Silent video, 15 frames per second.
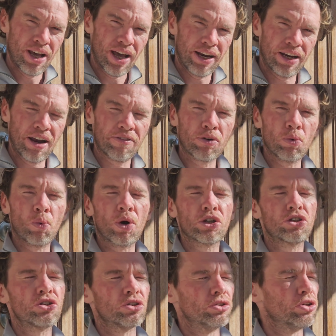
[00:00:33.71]
And I never
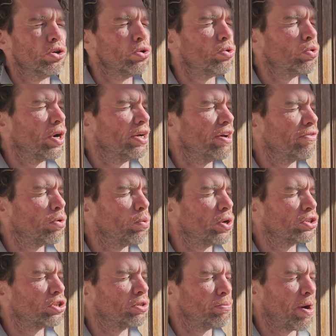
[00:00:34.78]
worsen
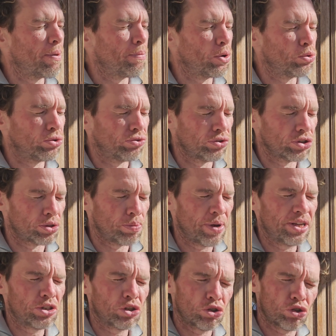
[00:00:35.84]
my boastful speech.